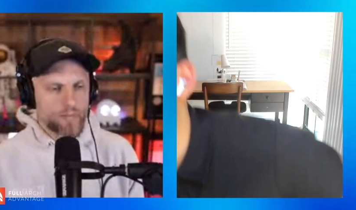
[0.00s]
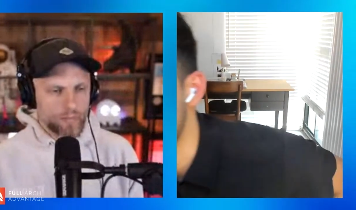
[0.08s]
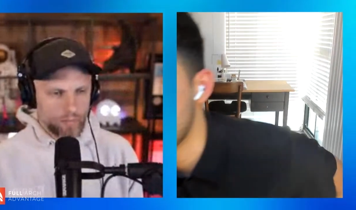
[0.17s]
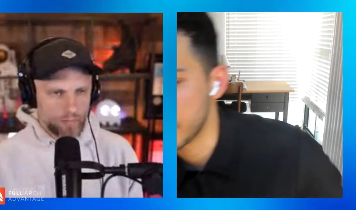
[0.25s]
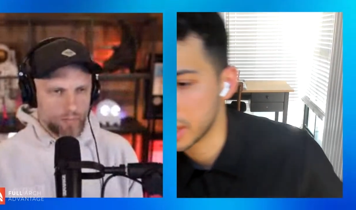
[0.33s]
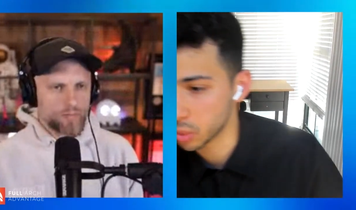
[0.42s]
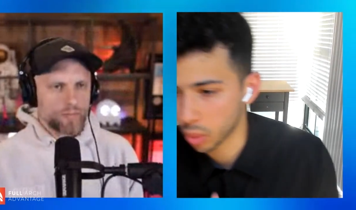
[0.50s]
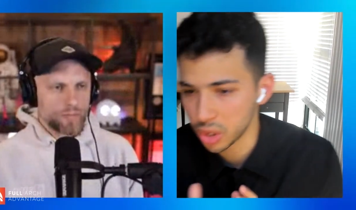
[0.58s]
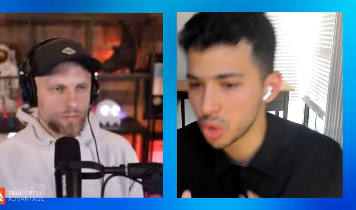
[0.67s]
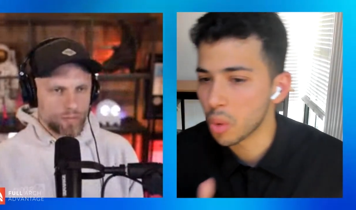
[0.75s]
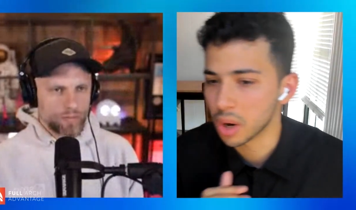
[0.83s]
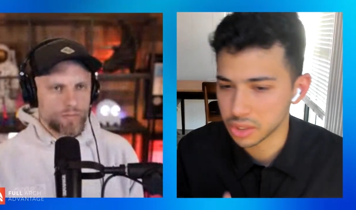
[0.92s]
Speaker 1: um, is where
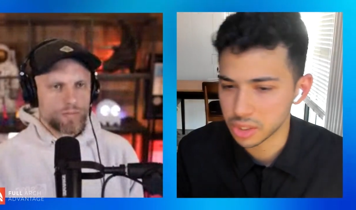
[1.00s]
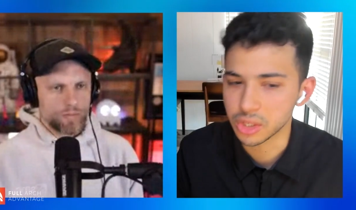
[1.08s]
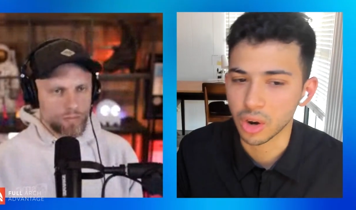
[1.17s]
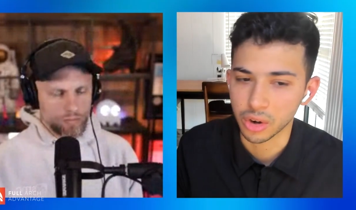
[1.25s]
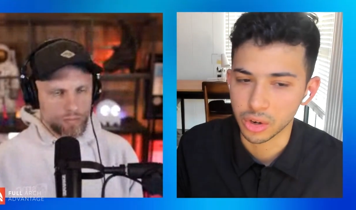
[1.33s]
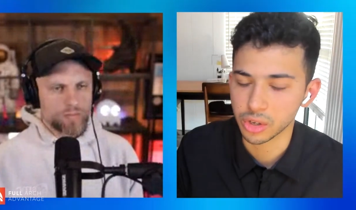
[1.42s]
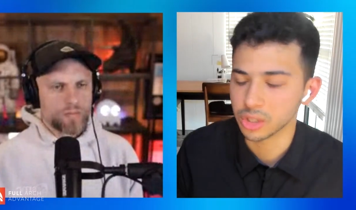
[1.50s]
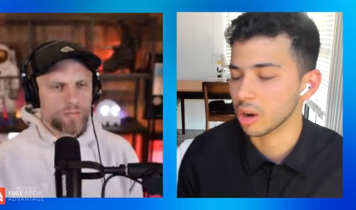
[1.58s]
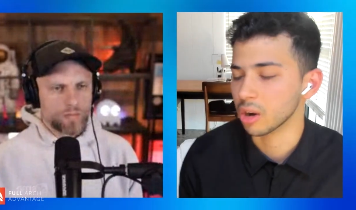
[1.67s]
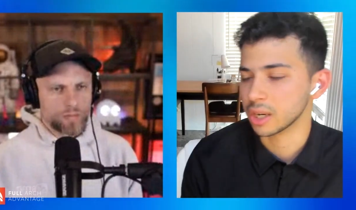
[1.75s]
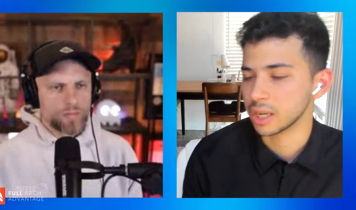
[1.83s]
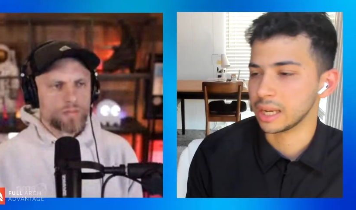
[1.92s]
you want to start your
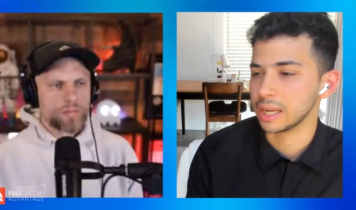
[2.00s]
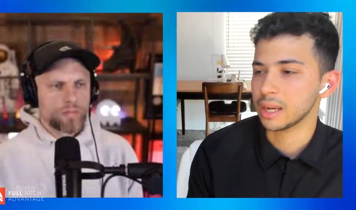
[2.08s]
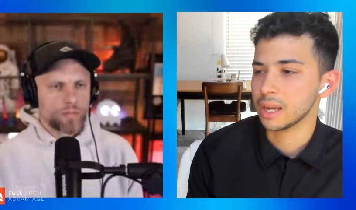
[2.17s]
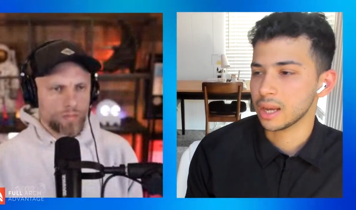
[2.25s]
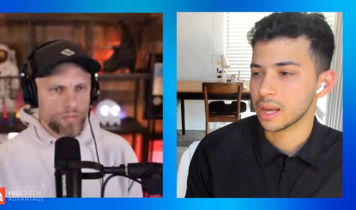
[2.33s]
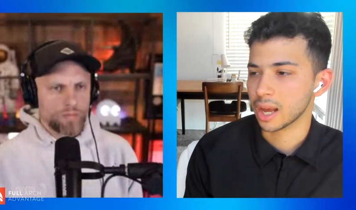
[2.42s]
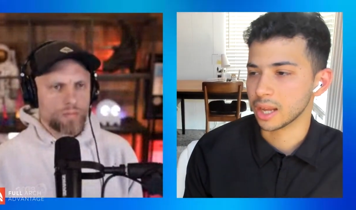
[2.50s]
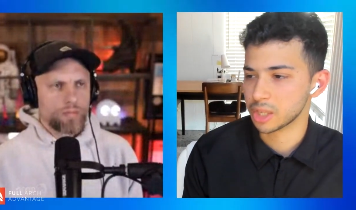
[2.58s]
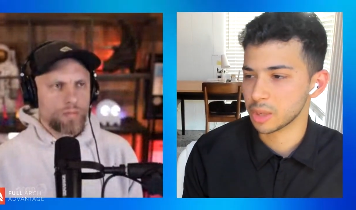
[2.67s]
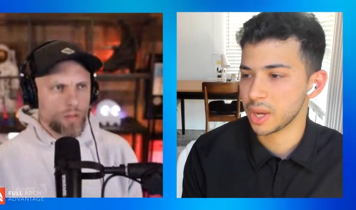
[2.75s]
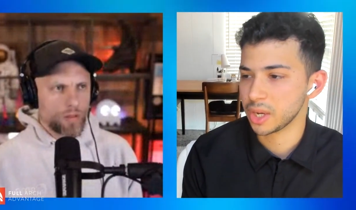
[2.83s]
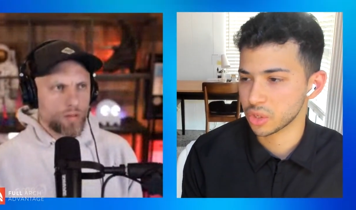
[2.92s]
targeting uh, to make